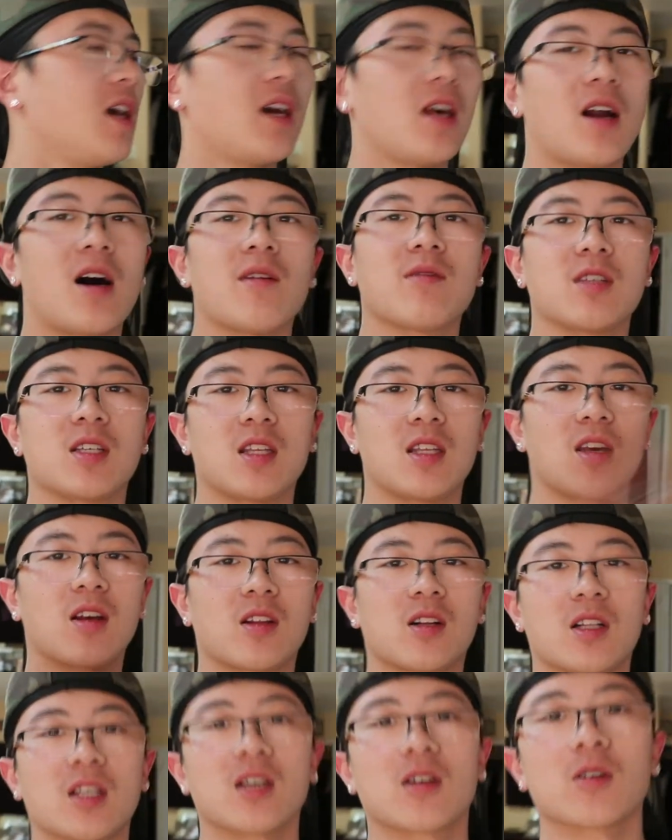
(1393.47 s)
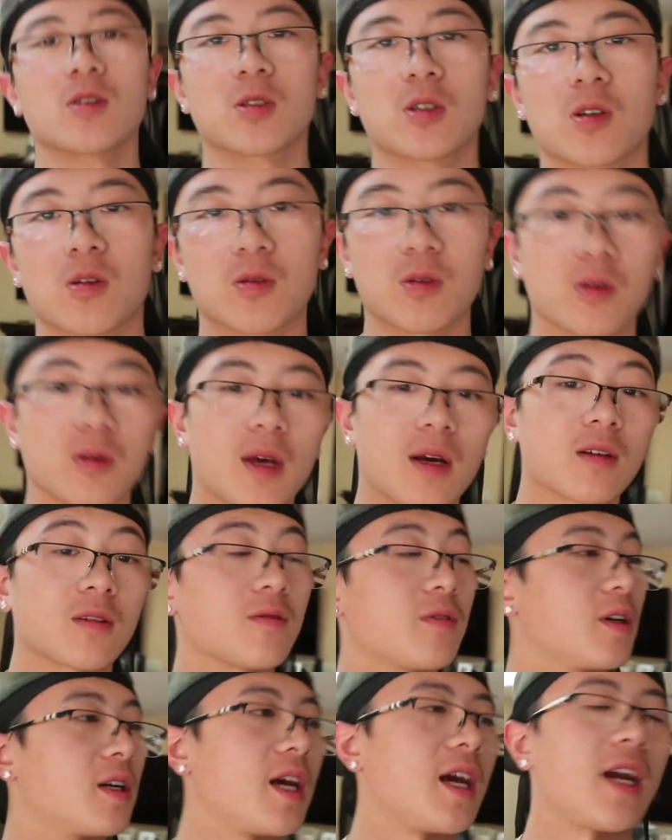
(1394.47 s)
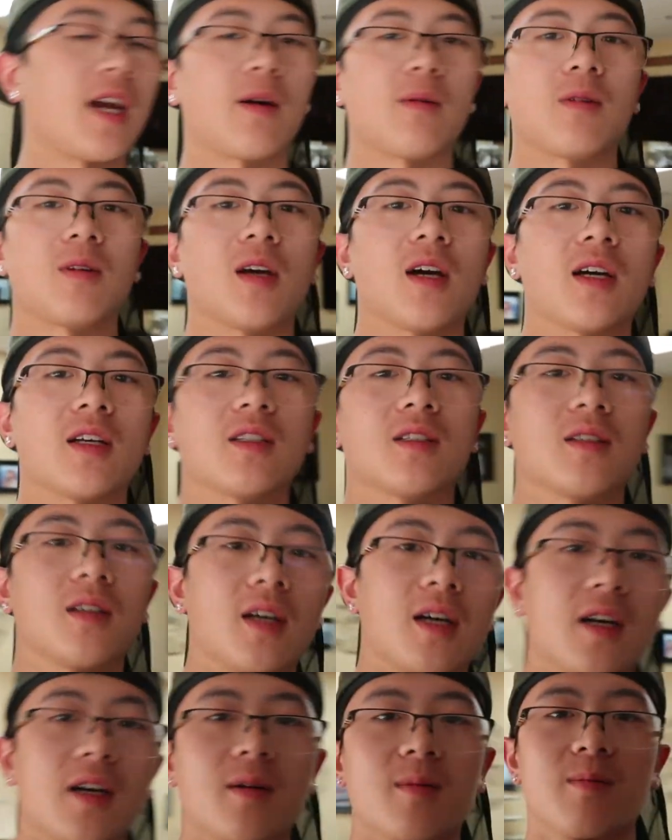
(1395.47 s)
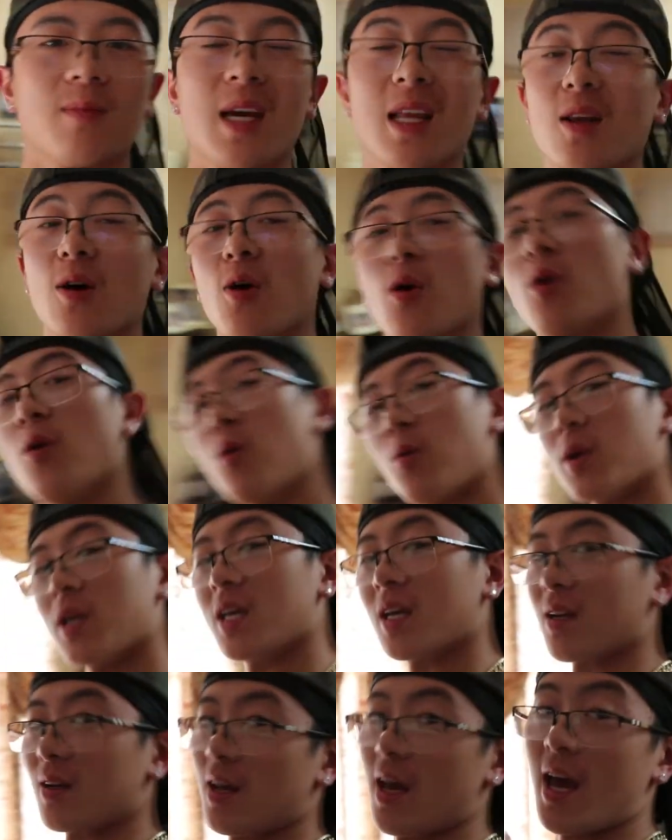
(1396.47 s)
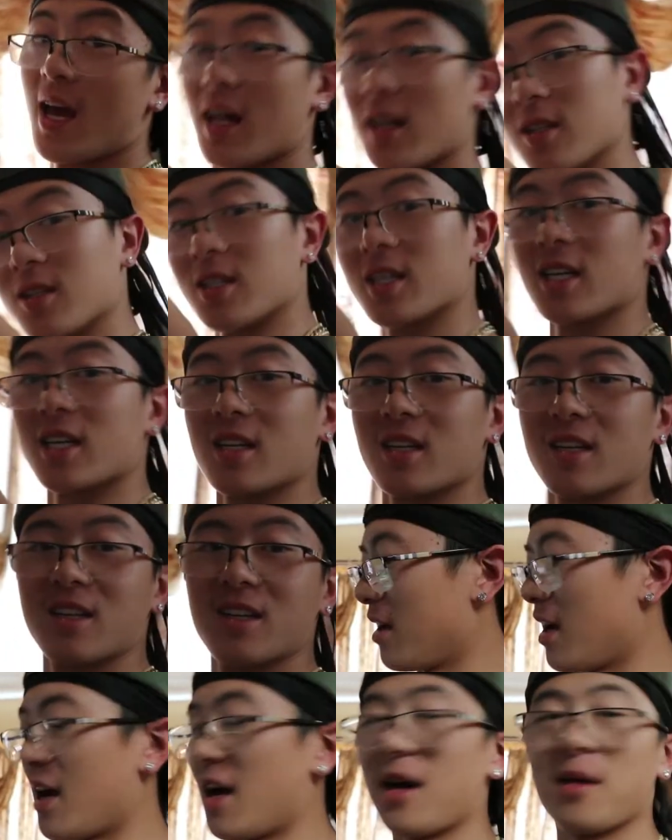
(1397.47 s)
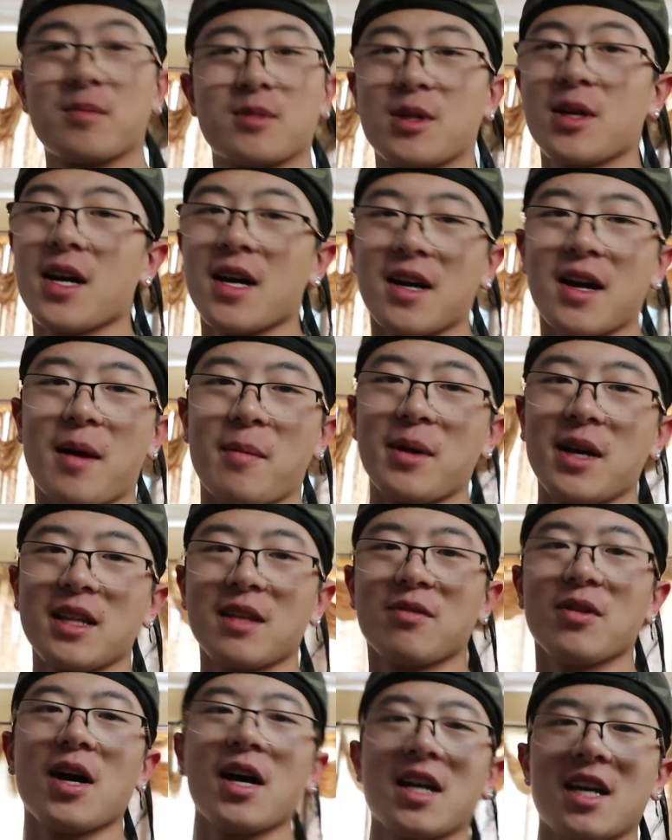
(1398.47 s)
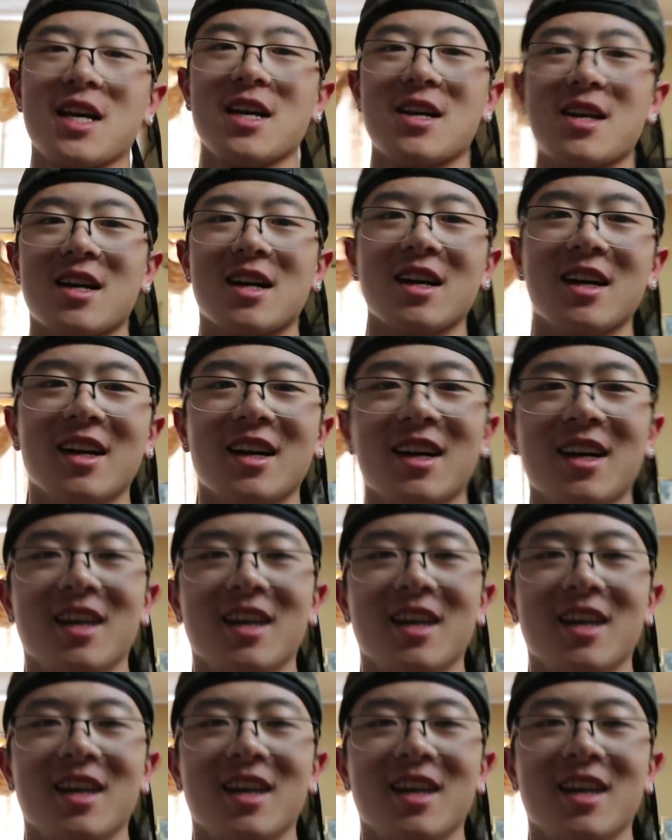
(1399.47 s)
And obviously the other Clean Culture crew, that was fun to hang out with you guys. Uh, made the whole weekend hell lit. Um, so yeah, I'm gonna end the vlog here.